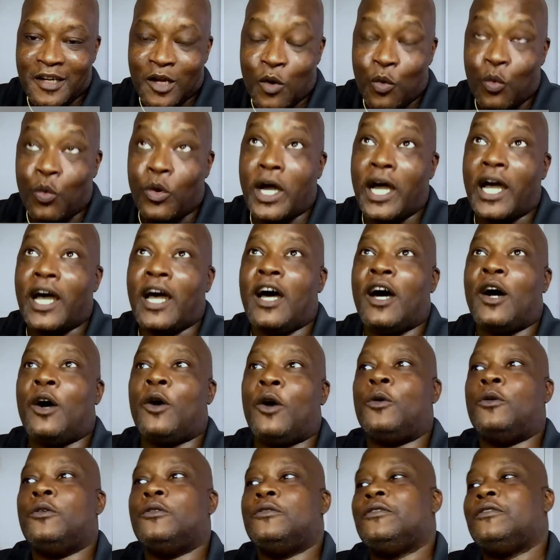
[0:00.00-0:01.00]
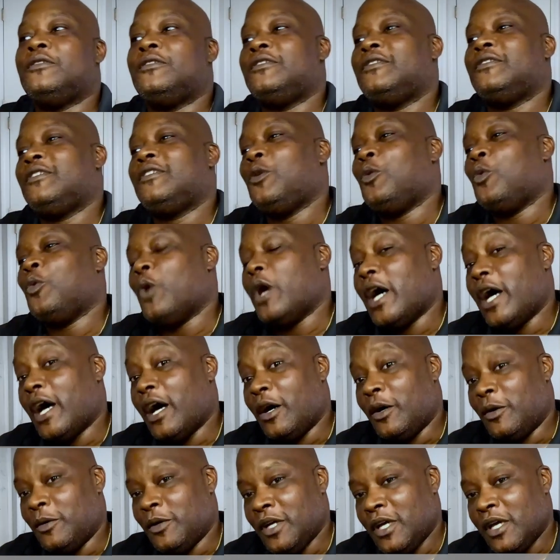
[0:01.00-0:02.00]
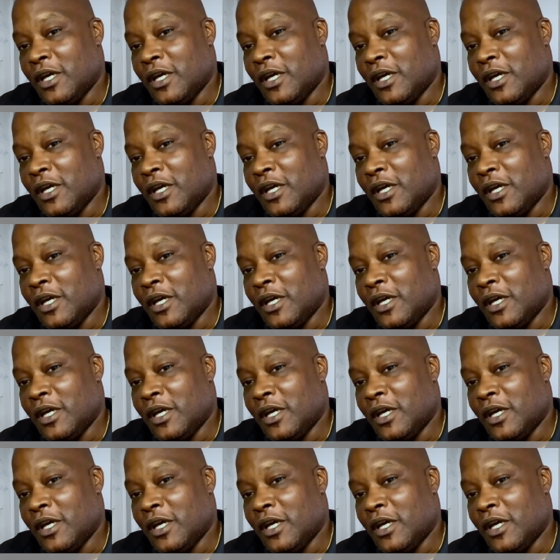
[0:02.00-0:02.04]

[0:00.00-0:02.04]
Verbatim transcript: Wow. Wow.